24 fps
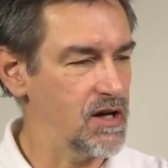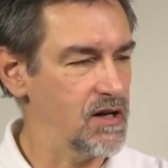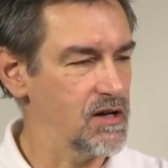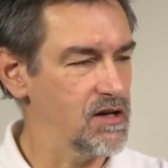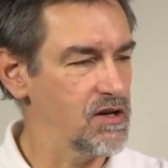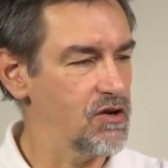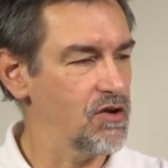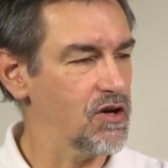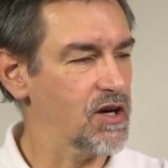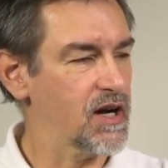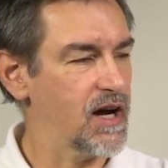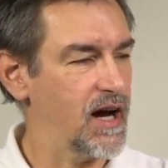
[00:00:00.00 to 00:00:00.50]
In
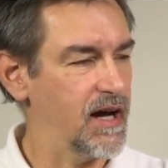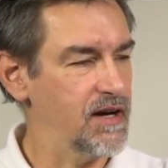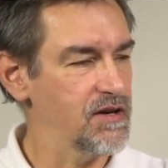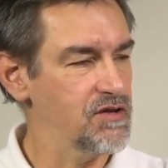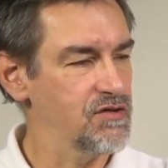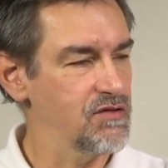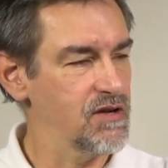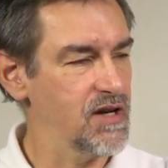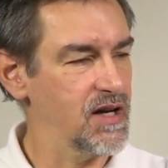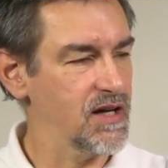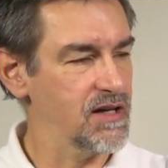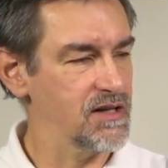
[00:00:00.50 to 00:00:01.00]
your
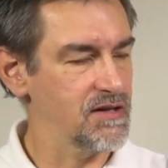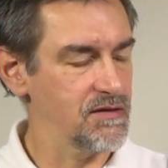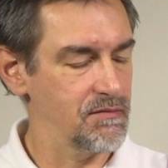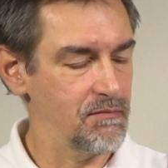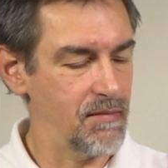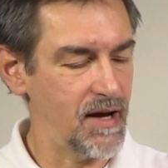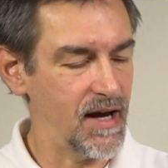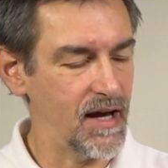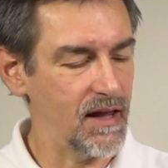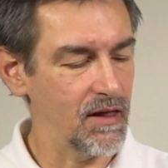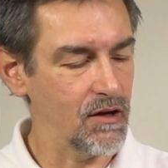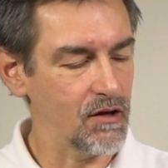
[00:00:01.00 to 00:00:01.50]
country it
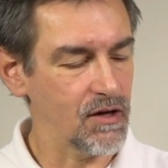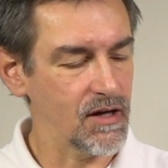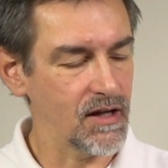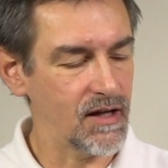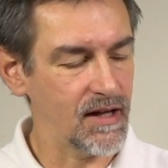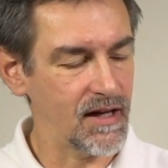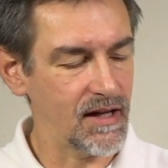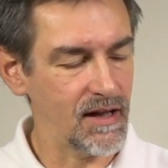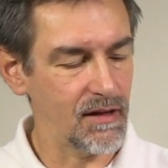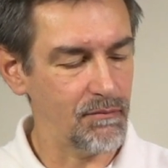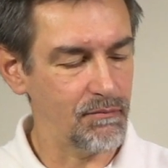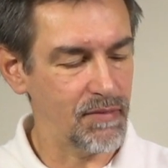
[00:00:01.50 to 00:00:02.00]
may look a
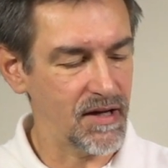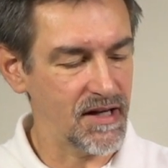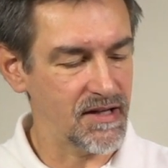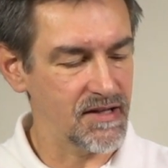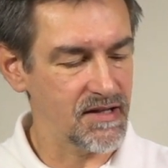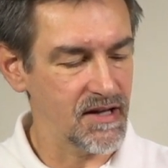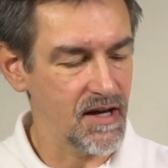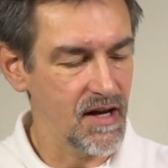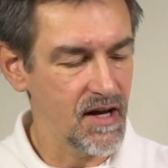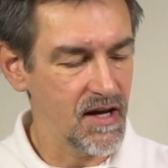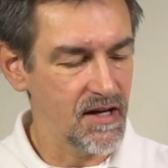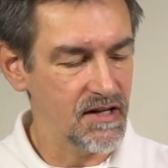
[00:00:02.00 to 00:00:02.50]
little
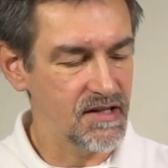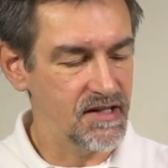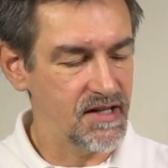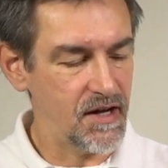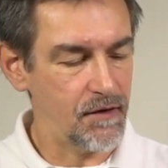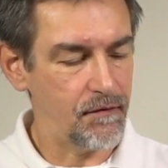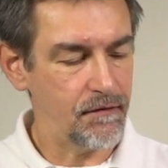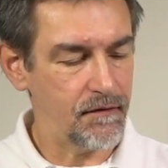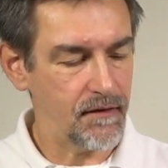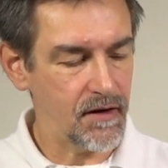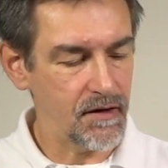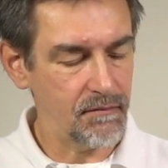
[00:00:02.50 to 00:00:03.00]
bit
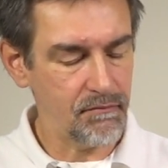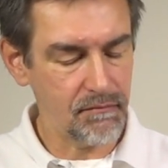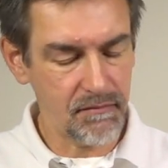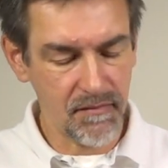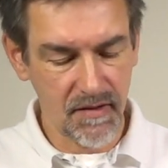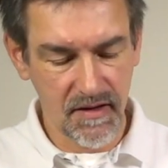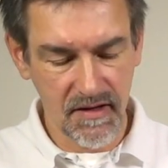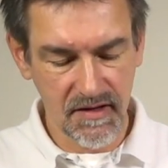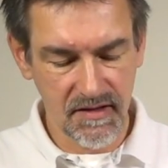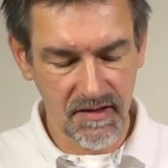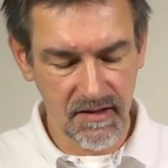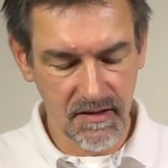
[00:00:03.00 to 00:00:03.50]

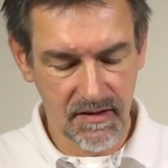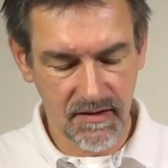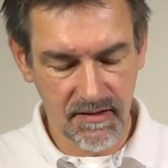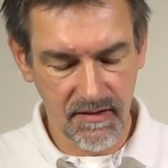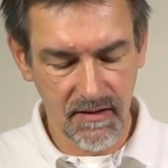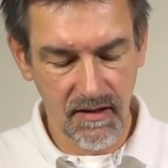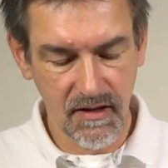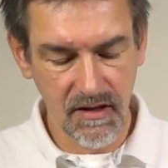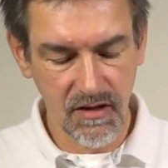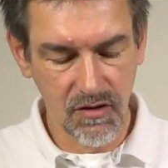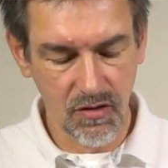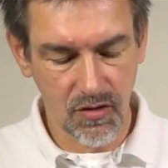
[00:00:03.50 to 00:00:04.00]
different. This is
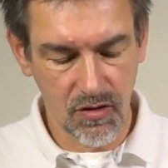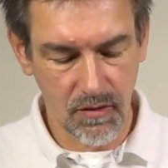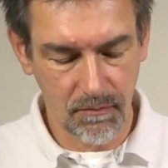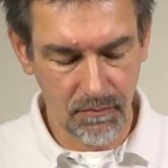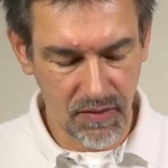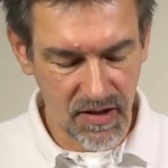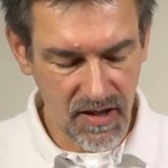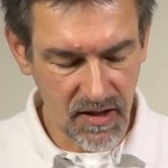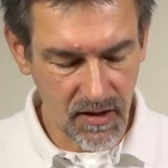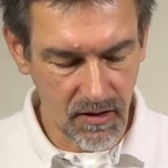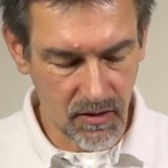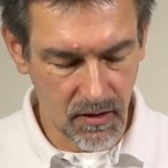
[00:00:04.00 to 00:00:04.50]
the
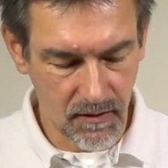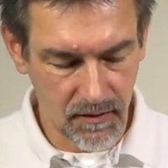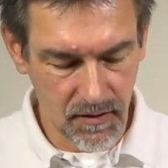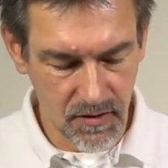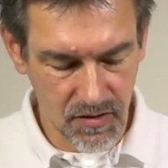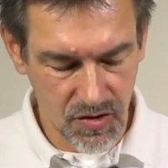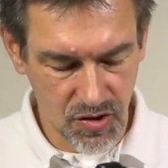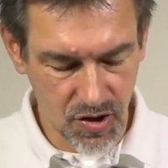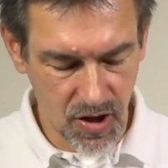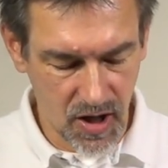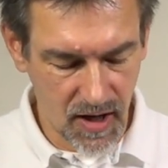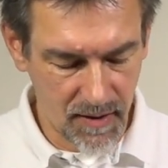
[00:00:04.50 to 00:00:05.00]
European or the
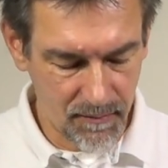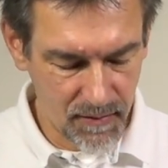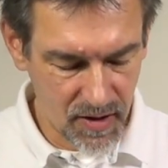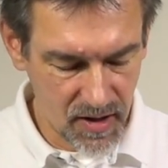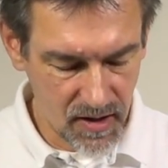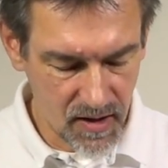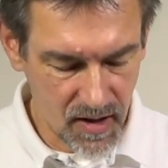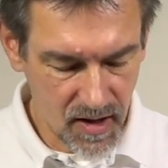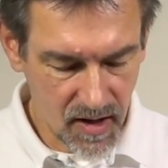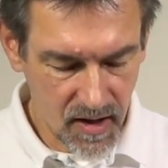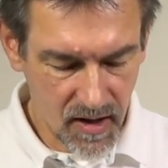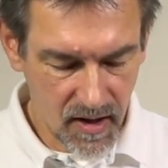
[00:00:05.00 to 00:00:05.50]
German